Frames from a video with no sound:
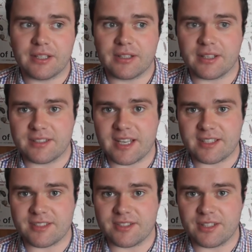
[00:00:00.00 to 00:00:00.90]

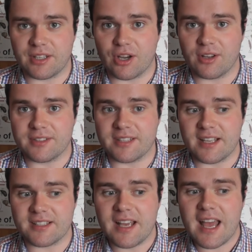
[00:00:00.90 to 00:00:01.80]
contestants in the
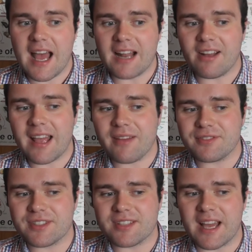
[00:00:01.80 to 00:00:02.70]
contest. And I have
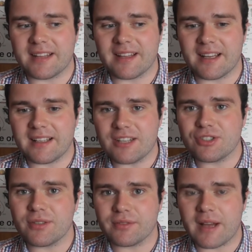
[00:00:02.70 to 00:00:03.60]
to say that
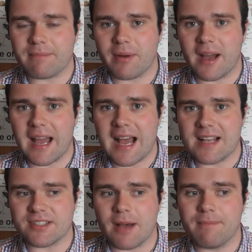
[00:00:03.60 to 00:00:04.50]
Legend of the Vampire
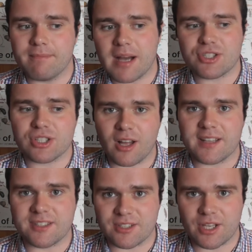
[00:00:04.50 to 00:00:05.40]
has a much
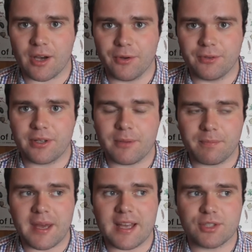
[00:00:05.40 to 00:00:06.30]
lighter tone
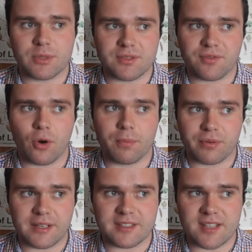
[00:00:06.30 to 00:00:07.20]
compared to its four
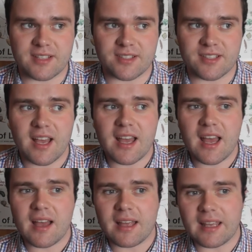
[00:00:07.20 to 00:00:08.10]
predecessors.
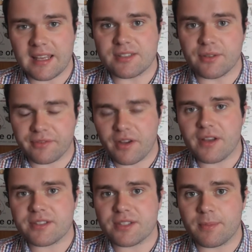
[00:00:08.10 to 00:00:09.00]
It is the
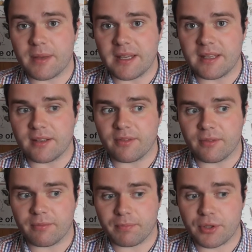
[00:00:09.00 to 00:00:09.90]
first to be
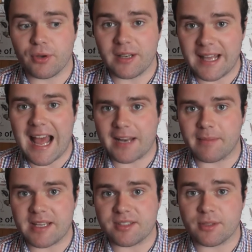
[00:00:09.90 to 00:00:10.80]
purely
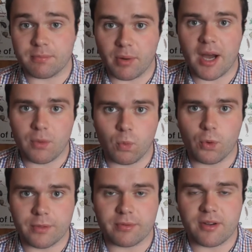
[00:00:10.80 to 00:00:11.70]
animated by
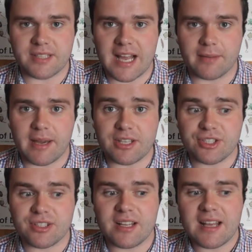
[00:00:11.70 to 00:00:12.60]
Warner Bros.
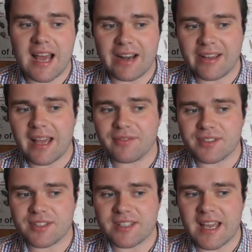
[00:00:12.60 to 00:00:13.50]
Animation, and I have
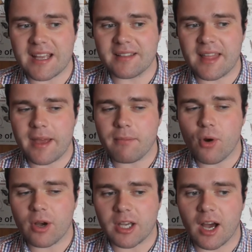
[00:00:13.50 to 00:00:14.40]
to say their
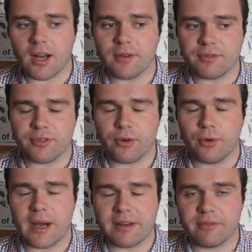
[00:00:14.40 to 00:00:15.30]
more
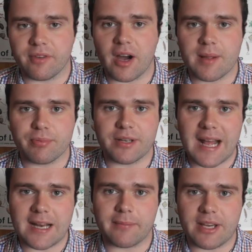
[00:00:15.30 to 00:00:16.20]
colourful and vibrant
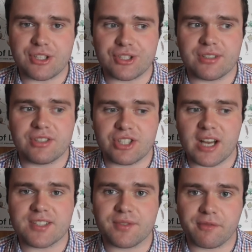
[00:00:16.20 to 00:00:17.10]
animation
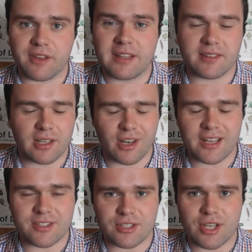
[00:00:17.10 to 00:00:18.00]
does fit the
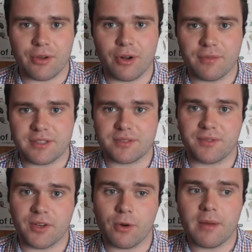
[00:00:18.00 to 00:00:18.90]
lighter tone of this
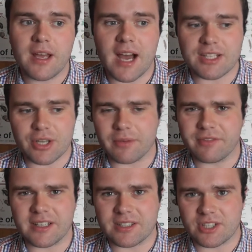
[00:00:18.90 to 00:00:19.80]
film. I don't
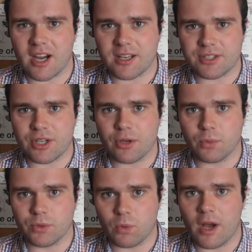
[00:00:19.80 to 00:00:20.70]
think a darker tone
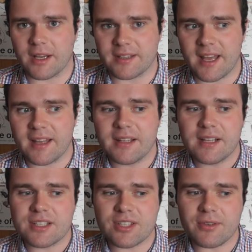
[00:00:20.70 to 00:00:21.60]
would work there.
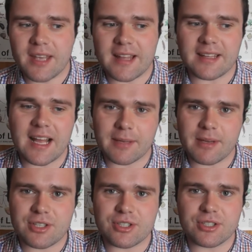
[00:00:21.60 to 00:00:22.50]
So yeah, the
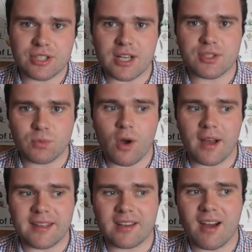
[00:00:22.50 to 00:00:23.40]
animation does
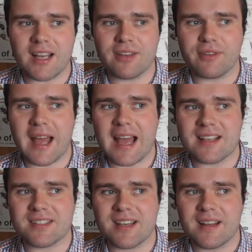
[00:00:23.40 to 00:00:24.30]
work. It kind of
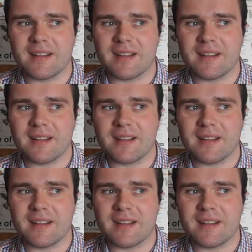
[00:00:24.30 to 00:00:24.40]
has